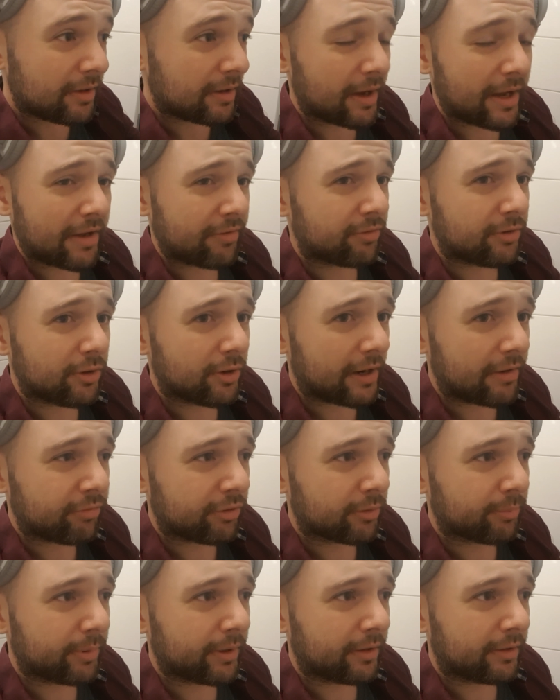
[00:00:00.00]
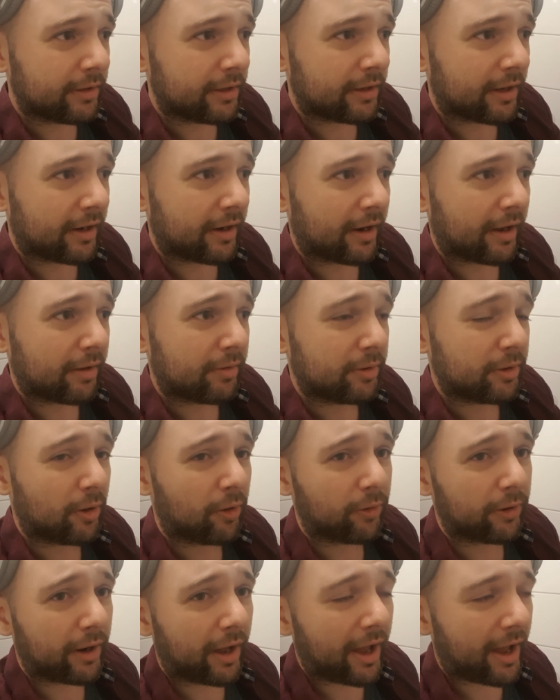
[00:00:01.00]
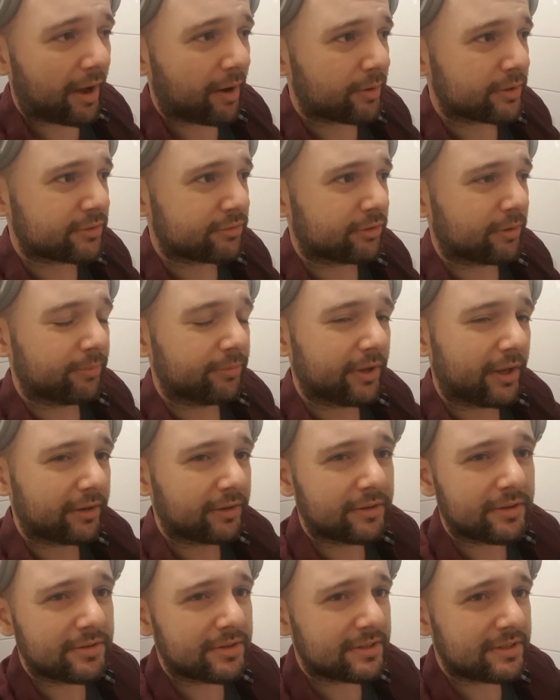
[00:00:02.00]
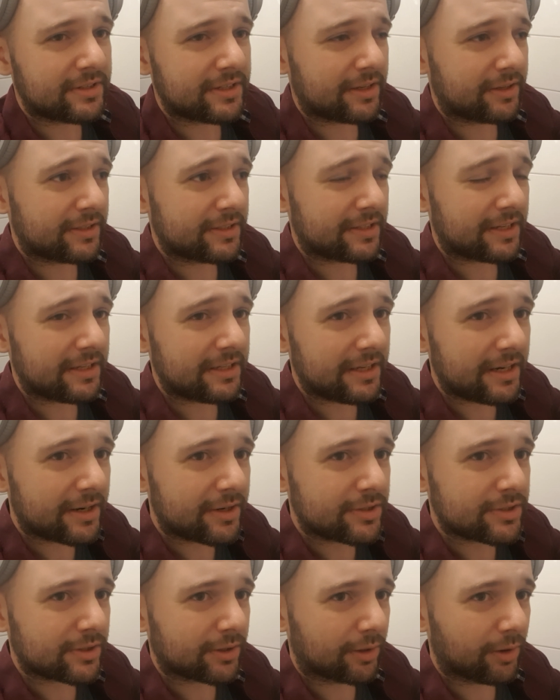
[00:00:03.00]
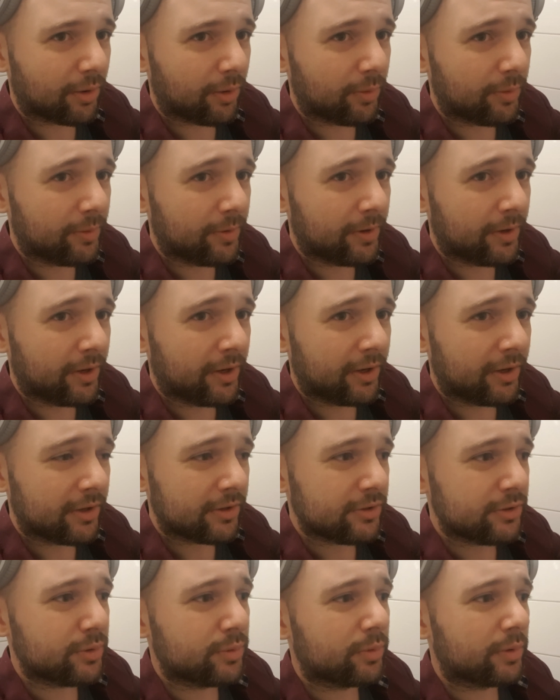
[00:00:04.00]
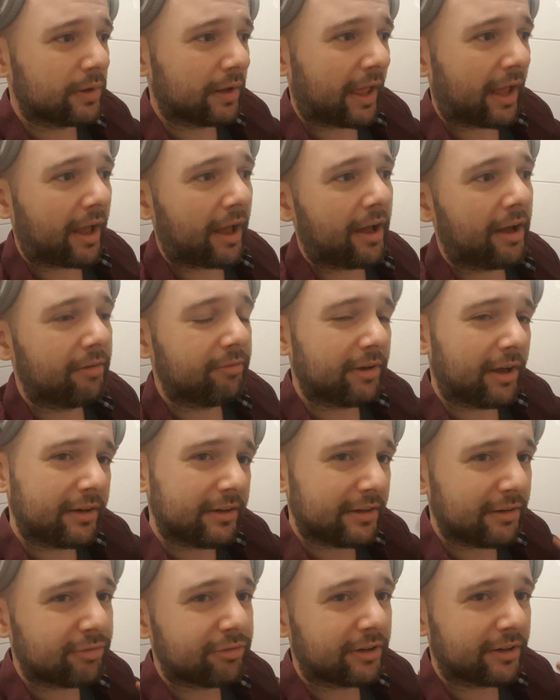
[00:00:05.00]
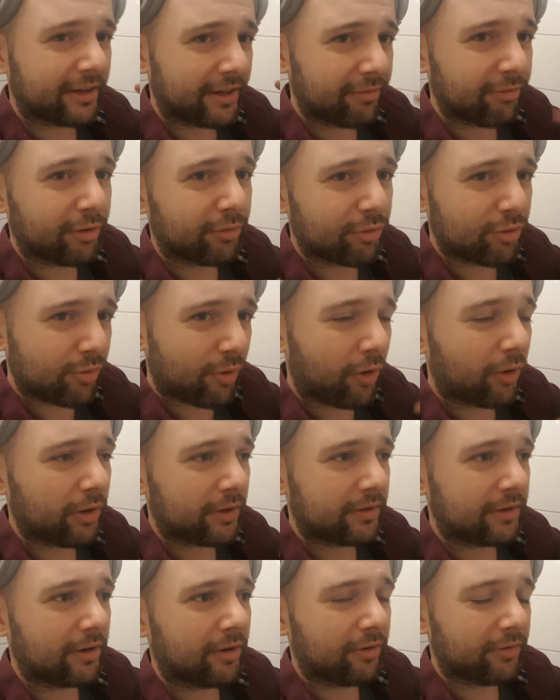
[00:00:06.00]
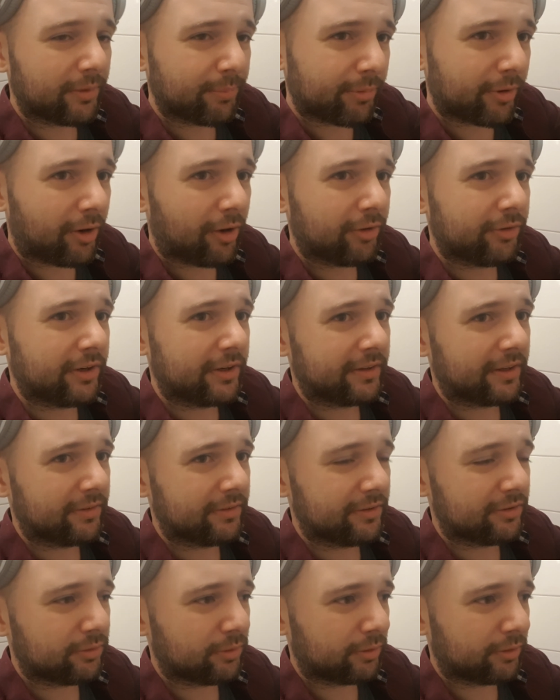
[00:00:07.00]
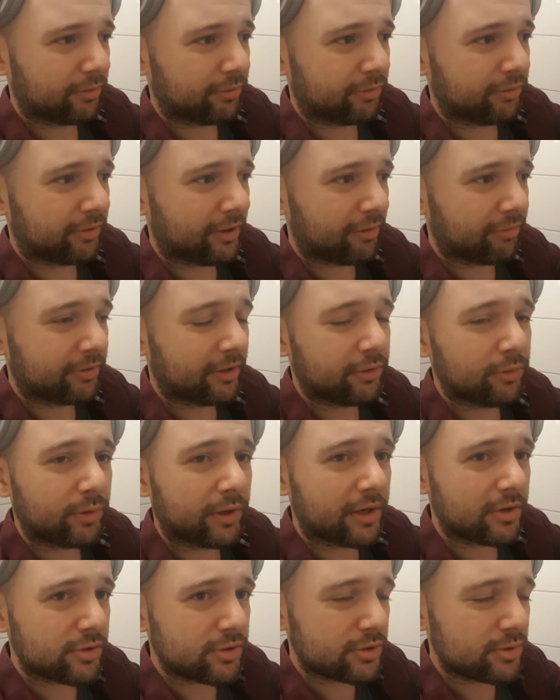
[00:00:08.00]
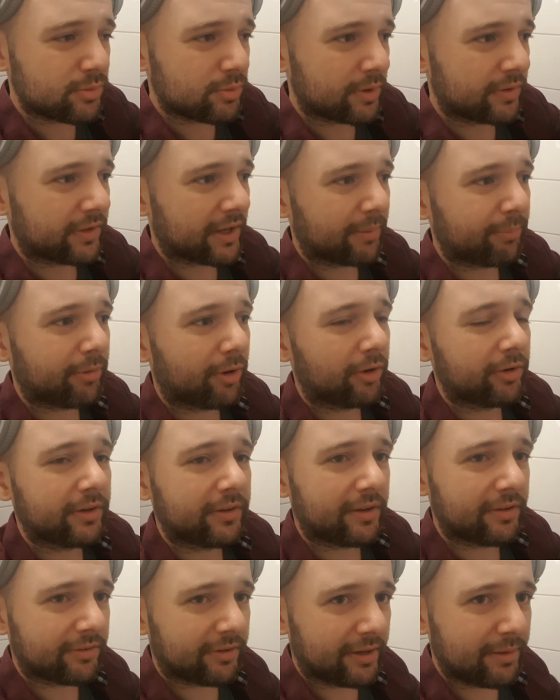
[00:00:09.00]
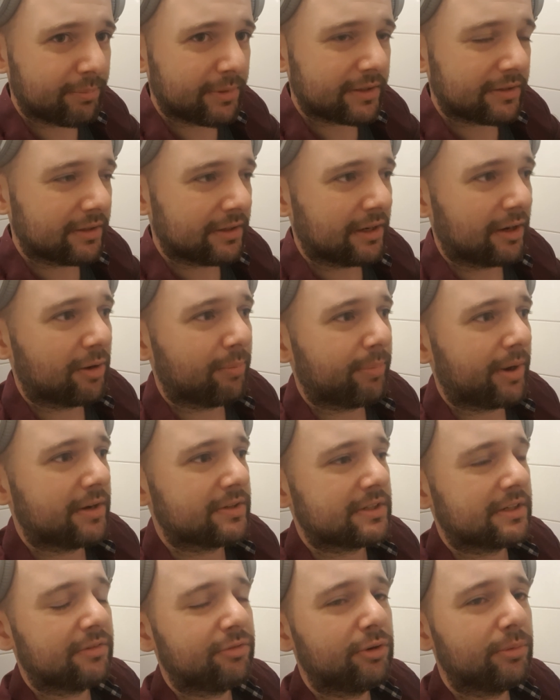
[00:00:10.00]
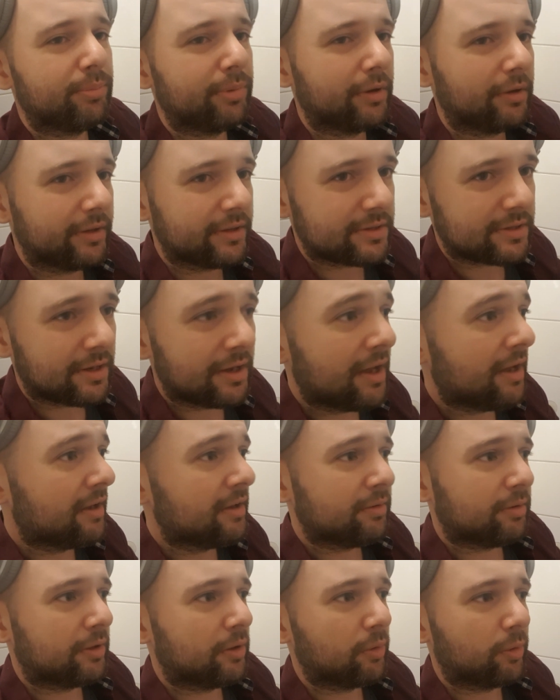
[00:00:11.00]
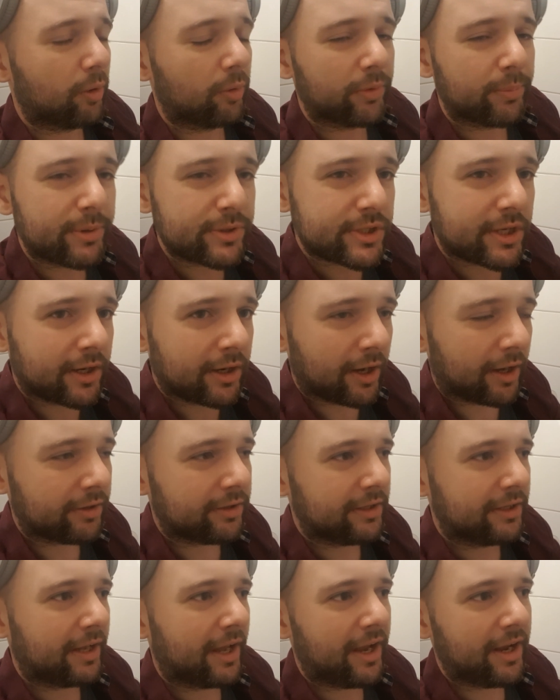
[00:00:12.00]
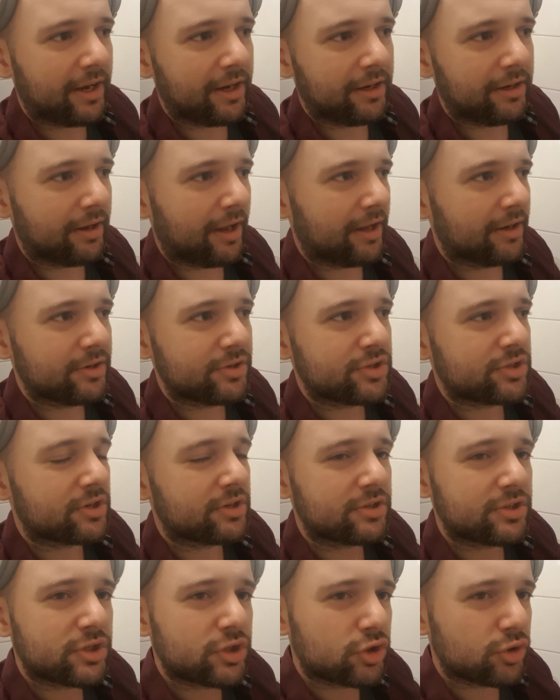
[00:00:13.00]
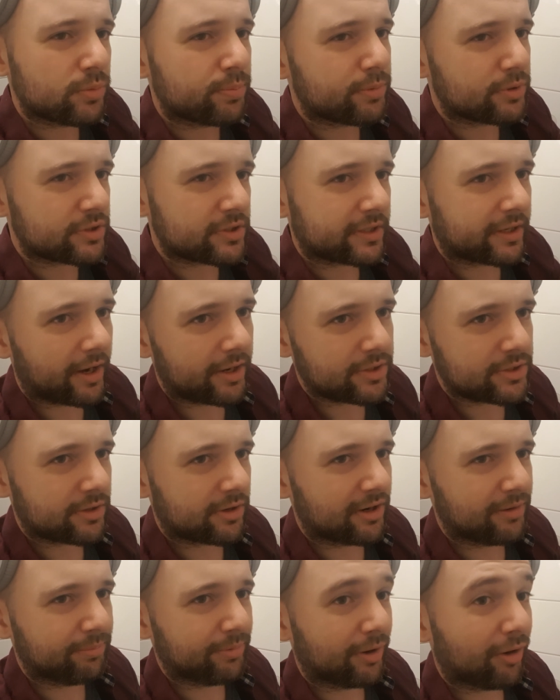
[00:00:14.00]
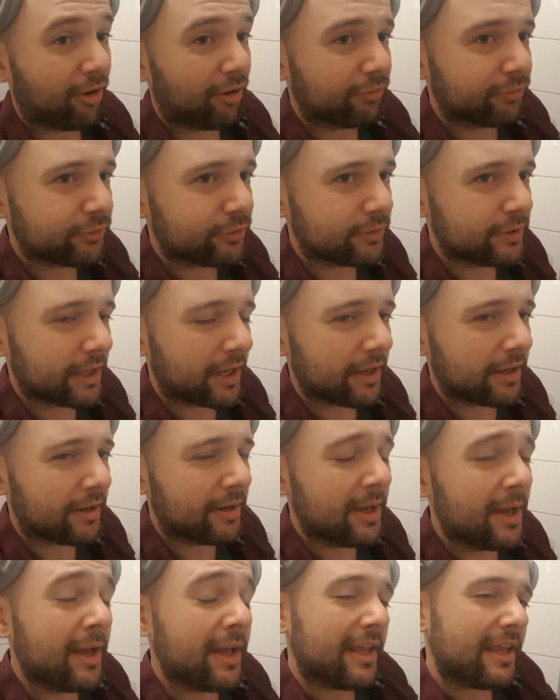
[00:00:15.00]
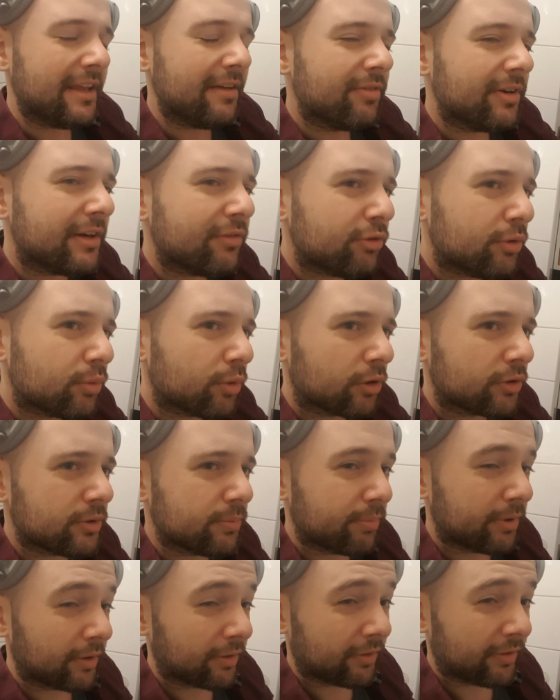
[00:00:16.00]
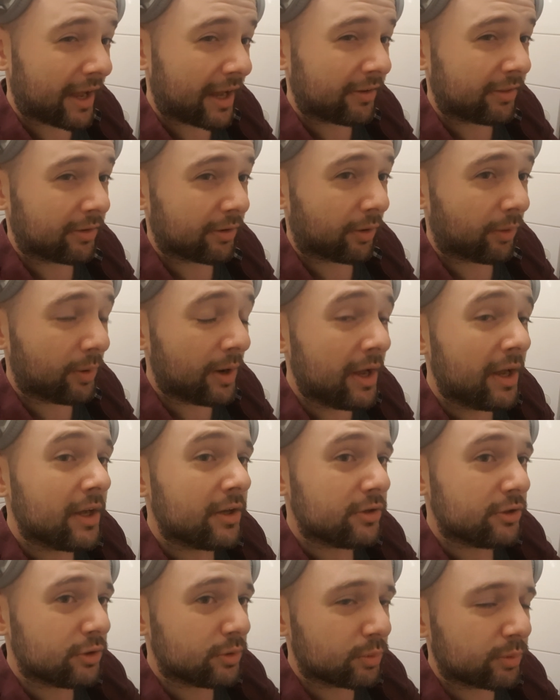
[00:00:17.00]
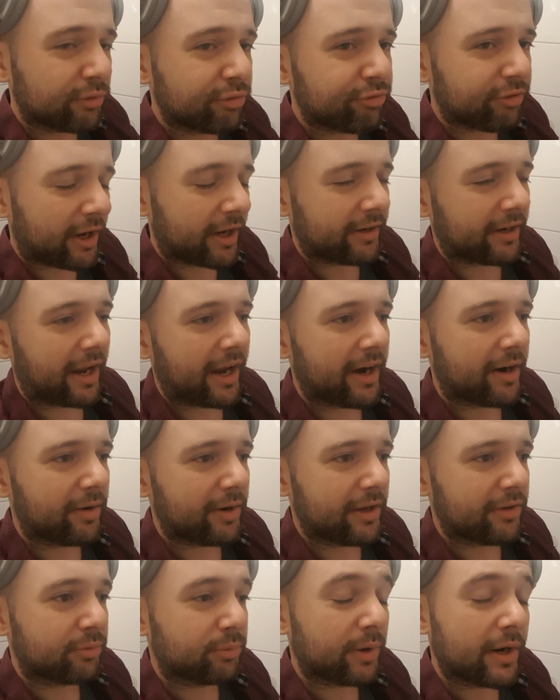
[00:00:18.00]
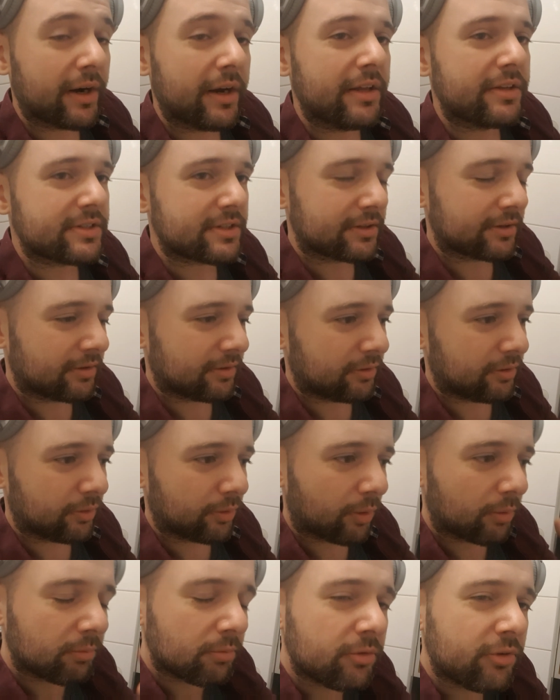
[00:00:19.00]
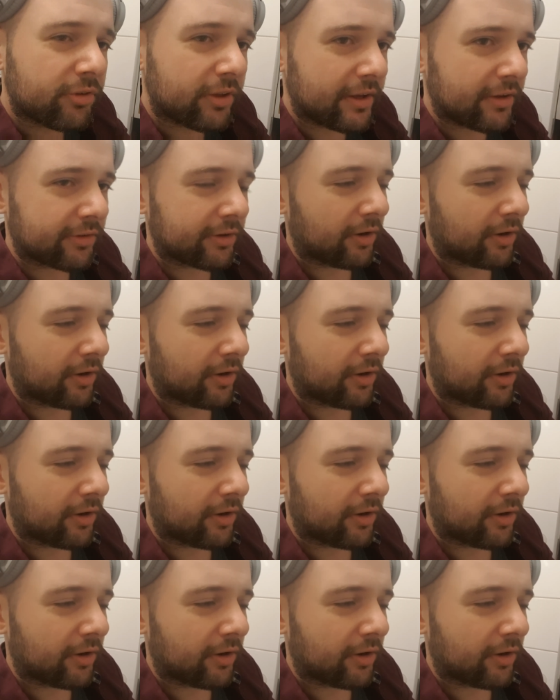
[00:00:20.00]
if you're, if you're building an, you know, on a house from like sixty years ago, you will have a different level of quality on the project, and the sort of stuff that you can do with that project is limited in comparison if you're building, you know, the most cutting edge super skyscraper of today. Even if you were to build that though, you will find areas where it's, you know, things